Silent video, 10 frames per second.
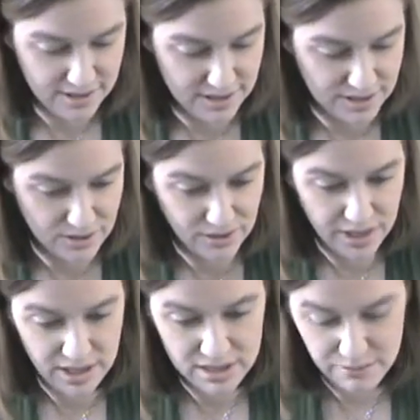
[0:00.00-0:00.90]
It's
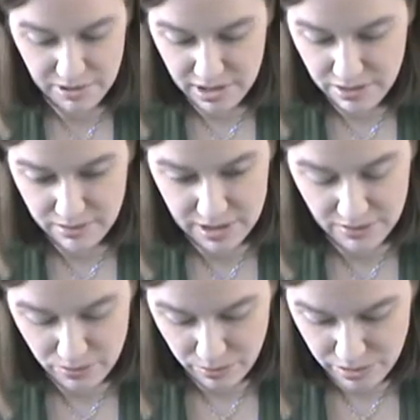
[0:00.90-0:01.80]
okay to play
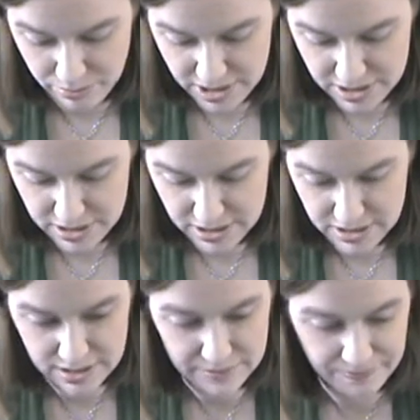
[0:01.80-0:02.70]
around with the
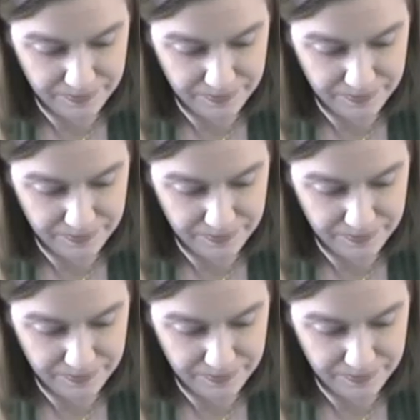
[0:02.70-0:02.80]
pieces.